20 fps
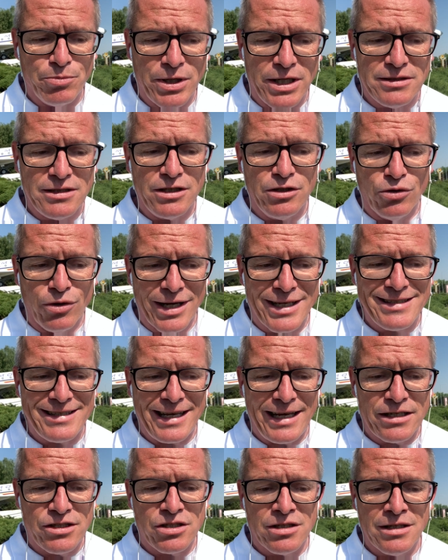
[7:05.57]
but EU
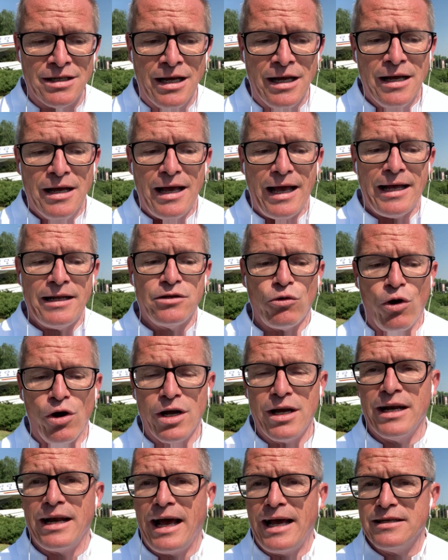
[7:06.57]
accession and
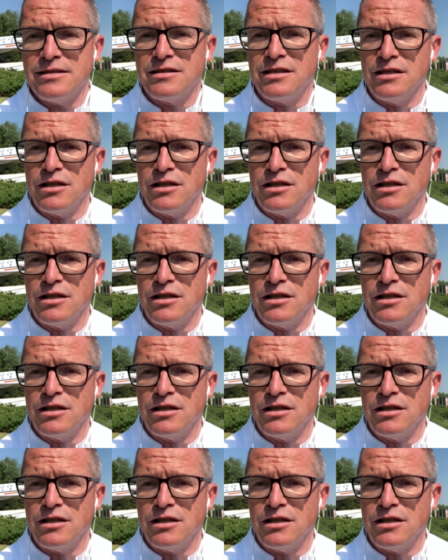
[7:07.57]
organized